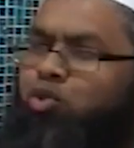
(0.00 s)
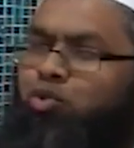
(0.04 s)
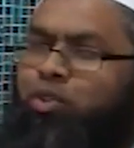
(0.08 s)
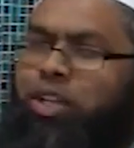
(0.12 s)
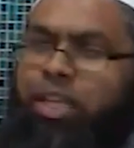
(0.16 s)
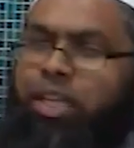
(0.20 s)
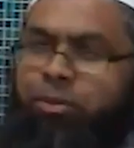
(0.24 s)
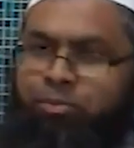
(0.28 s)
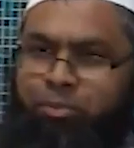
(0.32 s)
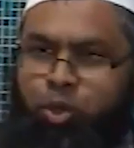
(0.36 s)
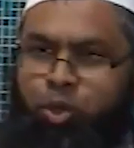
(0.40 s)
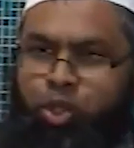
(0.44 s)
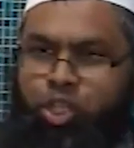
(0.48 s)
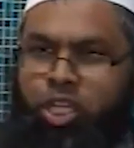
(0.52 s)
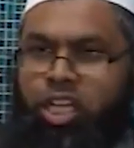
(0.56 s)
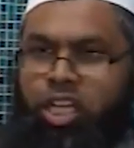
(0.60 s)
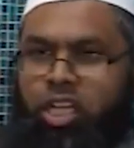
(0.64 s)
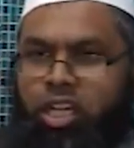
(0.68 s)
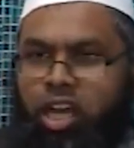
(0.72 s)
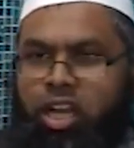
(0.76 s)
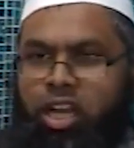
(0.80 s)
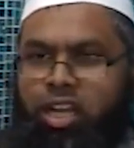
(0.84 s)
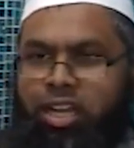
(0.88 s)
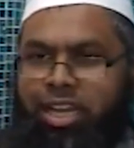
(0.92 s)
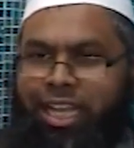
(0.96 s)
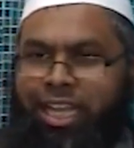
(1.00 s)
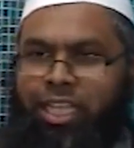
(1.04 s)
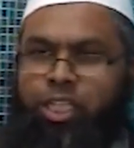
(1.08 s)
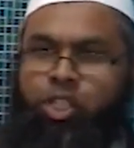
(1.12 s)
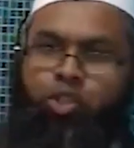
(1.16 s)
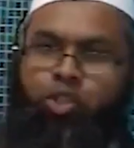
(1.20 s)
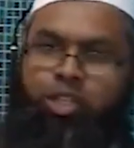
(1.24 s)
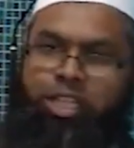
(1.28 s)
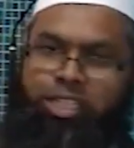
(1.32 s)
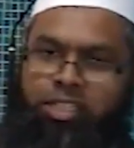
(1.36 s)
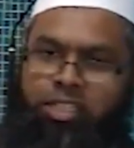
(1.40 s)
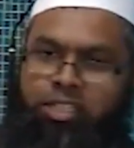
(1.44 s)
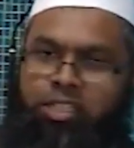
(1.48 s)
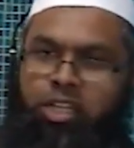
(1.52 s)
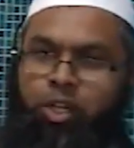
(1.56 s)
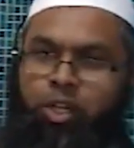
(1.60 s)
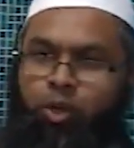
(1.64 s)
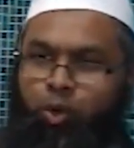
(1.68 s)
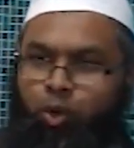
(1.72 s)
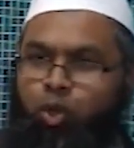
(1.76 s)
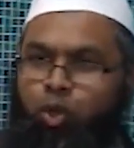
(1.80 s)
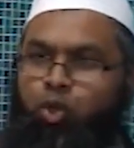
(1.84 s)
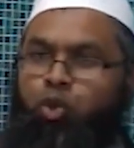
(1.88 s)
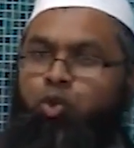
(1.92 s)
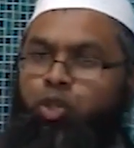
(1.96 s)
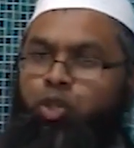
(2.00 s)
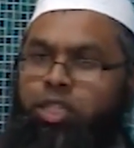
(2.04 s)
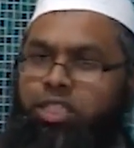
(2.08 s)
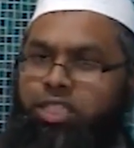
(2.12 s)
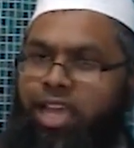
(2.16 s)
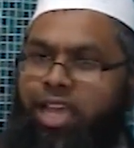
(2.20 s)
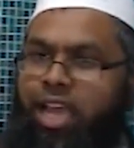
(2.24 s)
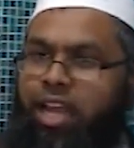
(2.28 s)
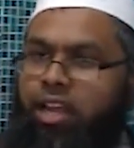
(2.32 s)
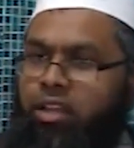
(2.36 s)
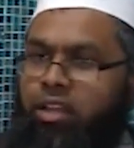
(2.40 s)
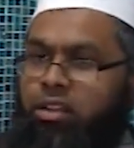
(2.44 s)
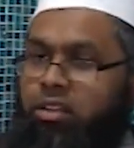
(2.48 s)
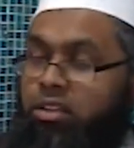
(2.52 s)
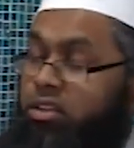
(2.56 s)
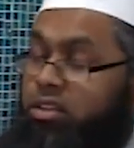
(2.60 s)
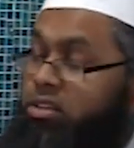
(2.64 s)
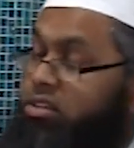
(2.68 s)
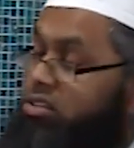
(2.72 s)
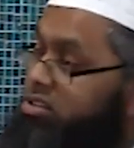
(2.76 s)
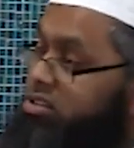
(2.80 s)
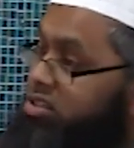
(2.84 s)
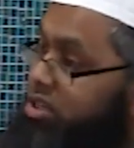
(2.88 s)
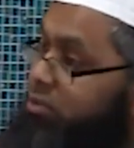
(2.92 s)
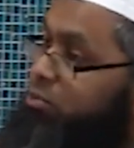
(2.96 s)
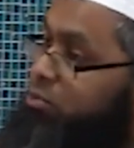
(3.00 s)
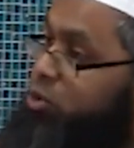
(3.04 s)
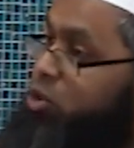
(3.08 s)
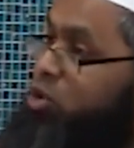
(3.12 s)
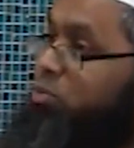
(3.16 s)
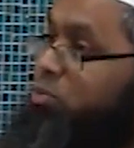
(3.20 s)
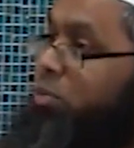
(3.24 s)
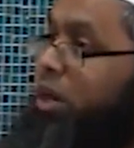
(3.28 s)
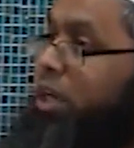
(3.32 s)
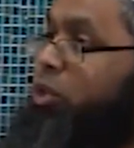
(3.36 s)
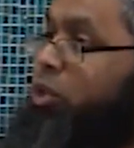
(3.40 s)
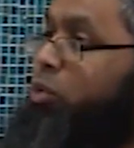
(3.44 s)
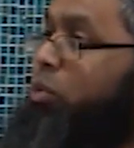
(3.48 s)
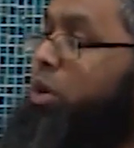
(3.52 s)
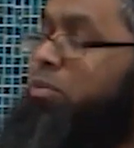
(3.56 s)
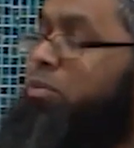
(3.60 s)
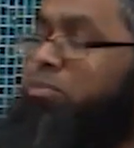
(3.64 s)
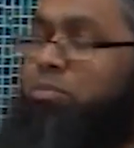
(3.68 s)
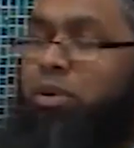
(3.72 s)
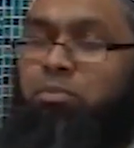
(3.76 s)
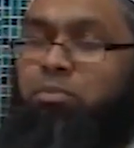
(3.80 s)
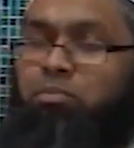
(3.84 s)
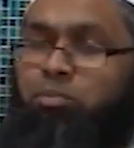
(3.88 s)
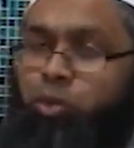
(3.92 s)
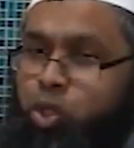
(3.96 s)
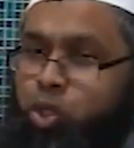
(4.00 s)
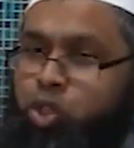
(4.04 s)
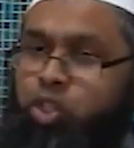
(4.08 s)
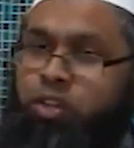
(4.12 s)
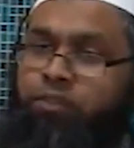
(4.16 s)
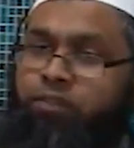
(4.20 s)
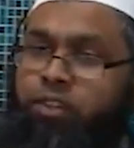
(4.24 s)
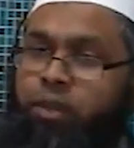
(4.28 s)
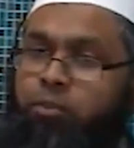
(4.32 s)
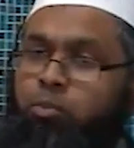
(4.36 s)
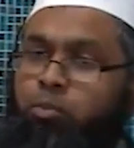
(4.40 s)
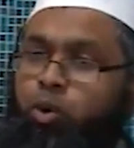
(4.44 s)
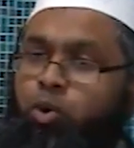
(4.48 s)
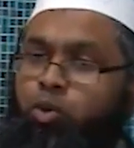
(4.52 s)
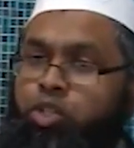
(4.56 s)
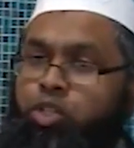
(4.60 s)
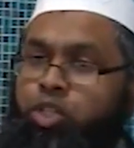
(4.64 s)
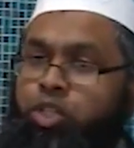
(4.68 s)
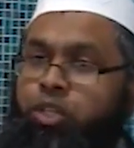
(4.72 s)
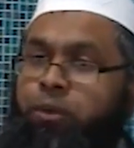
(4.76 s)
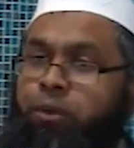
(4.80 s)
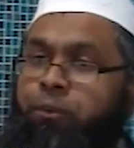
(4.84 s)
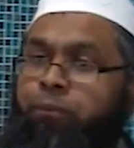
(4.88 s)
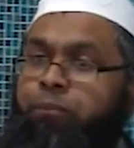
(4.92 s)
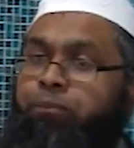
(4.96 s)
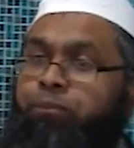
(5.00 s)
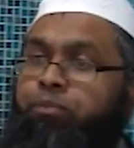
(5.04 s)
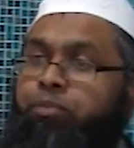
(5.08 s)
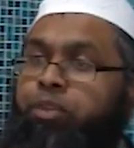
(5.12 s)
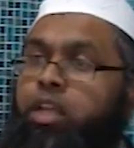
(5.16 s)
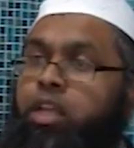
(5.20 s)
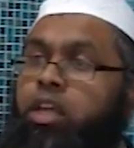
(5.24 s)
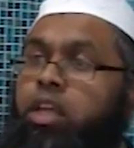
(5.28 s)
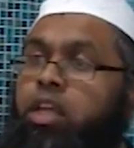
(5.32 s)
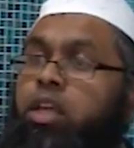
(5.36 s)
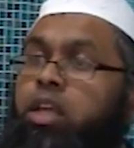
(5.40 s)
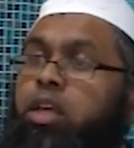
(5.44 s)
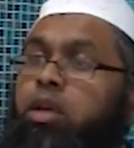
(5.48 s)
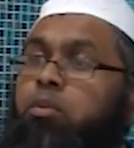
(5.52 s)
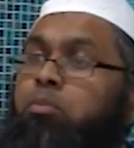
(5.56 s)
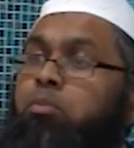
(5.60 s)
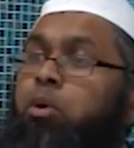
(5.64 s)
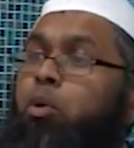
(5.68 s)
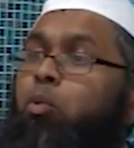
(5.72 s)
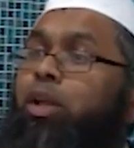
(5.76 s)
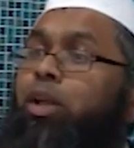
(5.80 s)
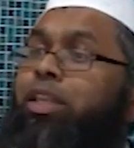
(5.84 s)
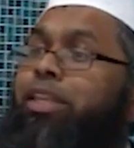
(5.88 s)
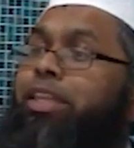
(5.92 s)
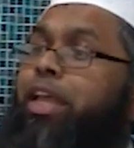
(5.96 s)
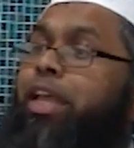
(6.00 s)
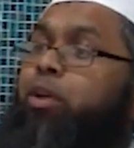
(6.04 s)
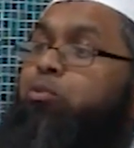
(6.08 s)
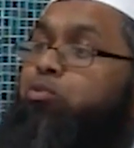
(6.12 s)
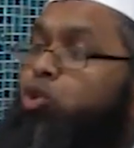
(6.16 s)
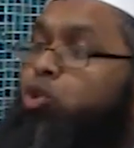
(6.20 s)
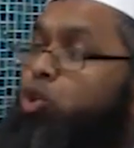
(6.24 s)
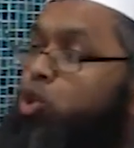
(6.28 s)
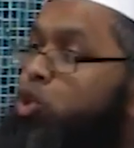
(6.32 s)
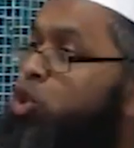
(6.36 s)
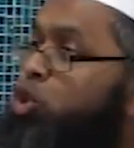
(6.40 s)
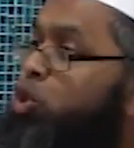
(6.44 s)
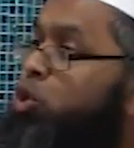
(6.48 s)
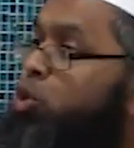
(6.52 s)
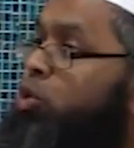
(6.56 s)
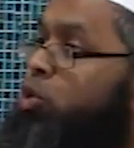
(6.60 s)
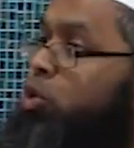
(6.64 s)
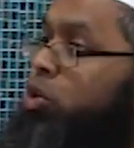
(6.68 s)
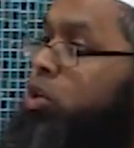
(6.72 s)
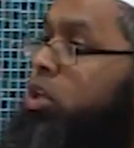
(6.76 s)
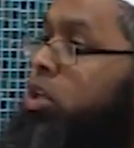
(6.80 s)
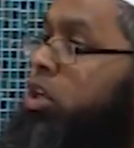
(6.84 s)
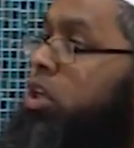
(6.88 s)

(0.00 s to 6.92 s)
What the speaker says: really put a gun next to their son or daughter's head. Some do, by the way, but most of them won't. But what they would do